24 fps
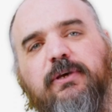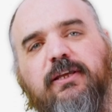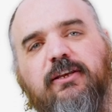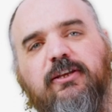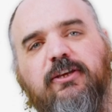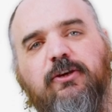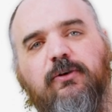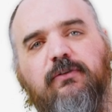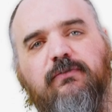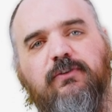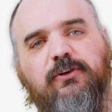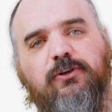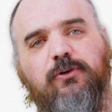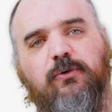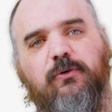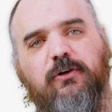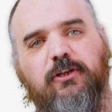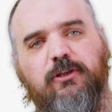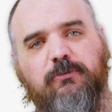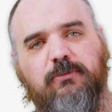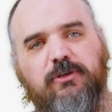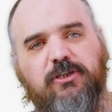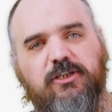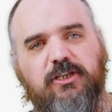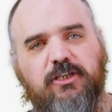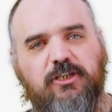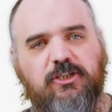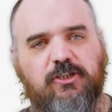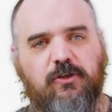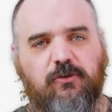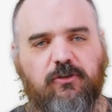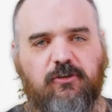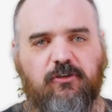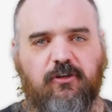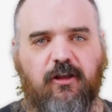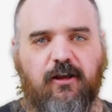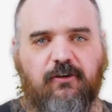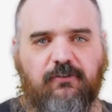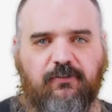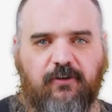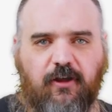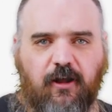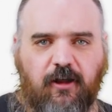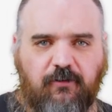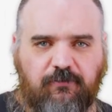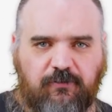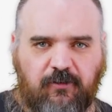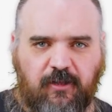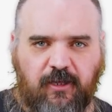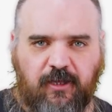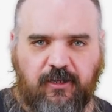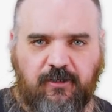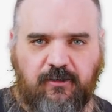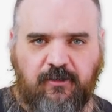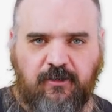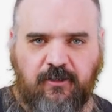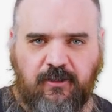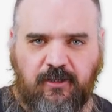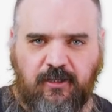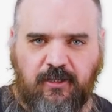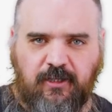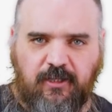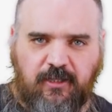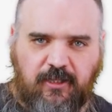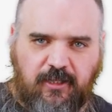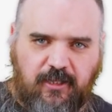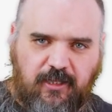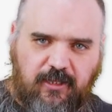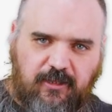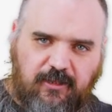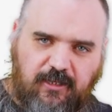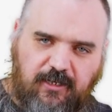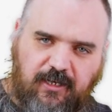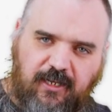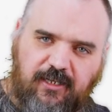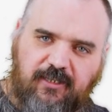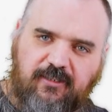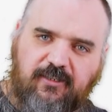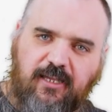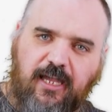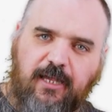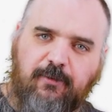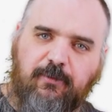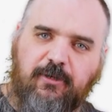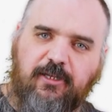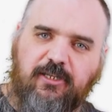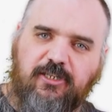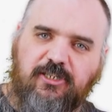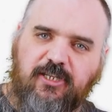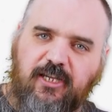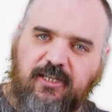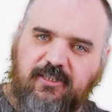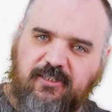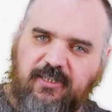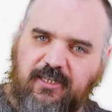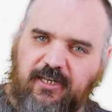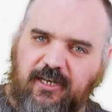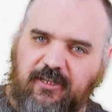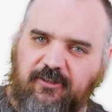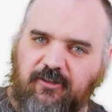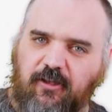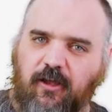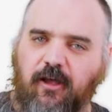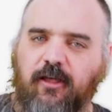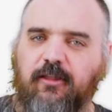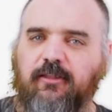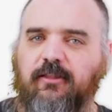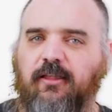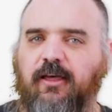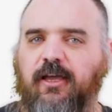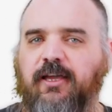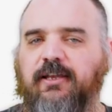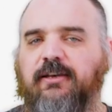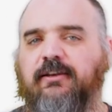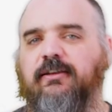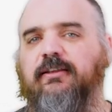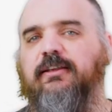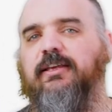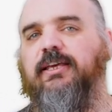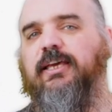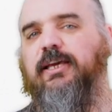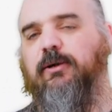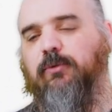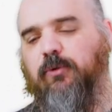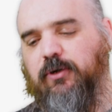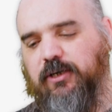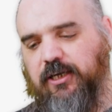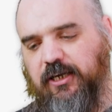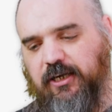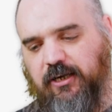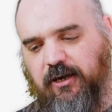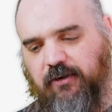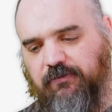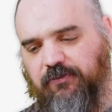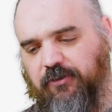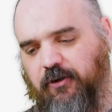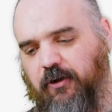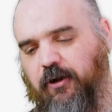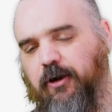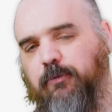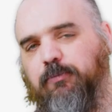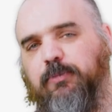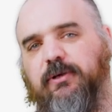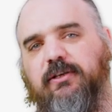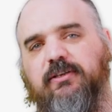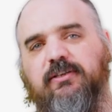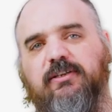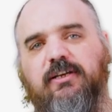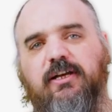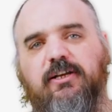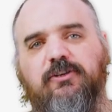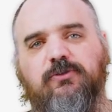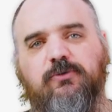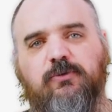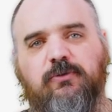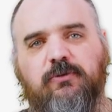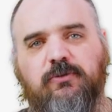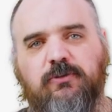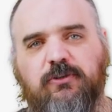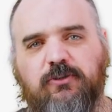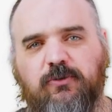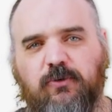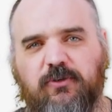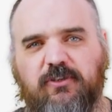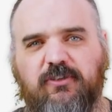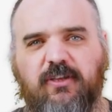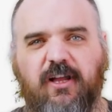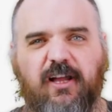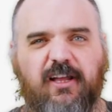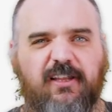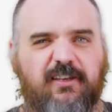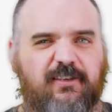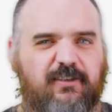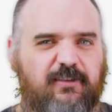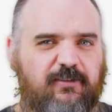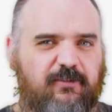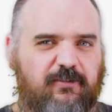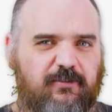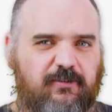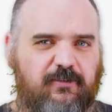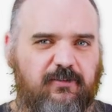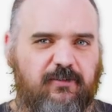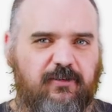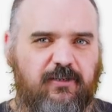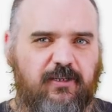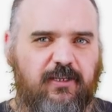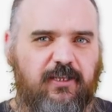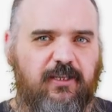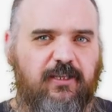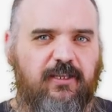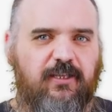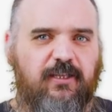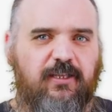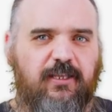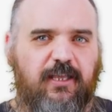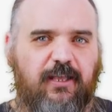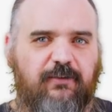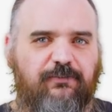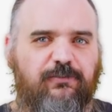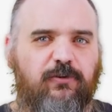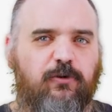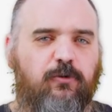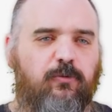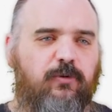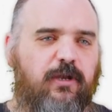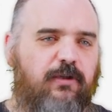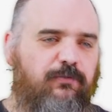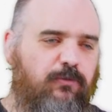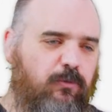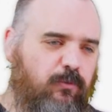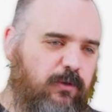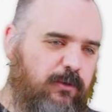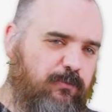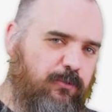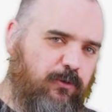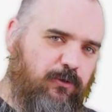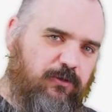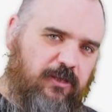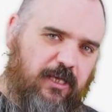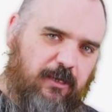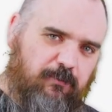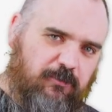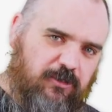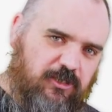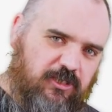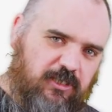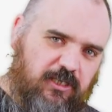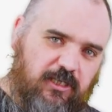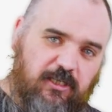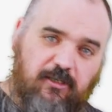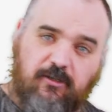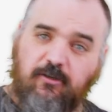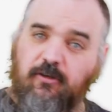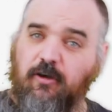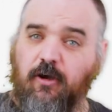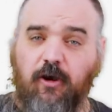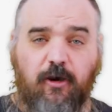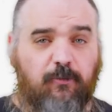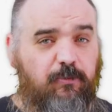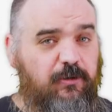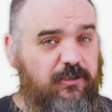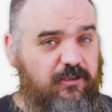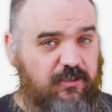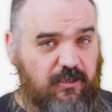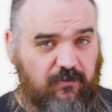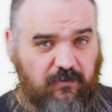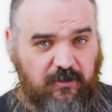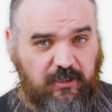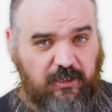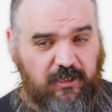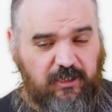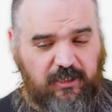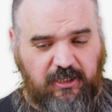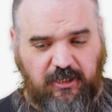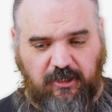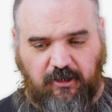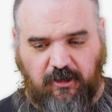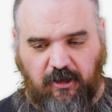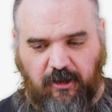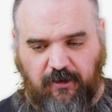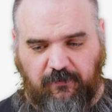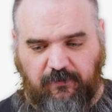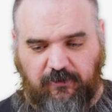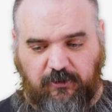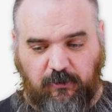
PDQ inventory the machine shows as off offline, the next time it checks in as online, it will kick off the heartbeat schedule. So it's not if you never reboot that machine, heartbeat's never going to kick off.